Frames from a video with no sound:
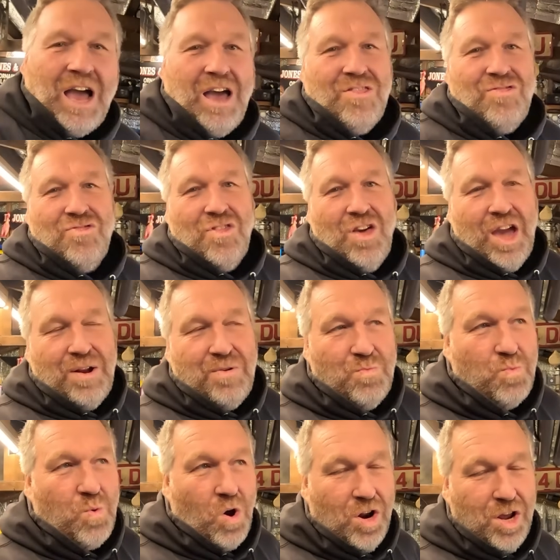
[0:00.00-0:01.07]
And
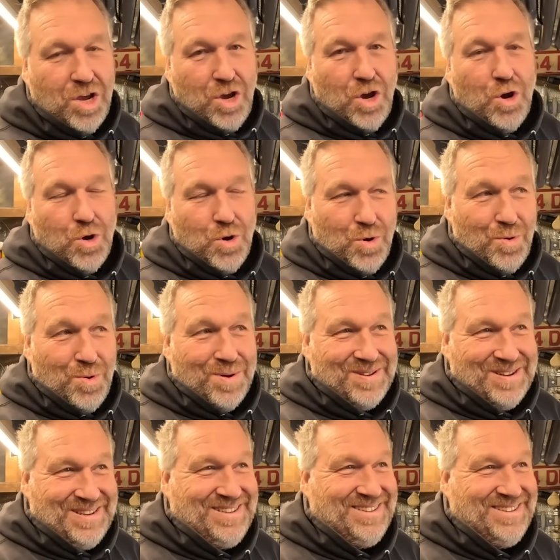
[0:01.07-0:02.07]
then one of you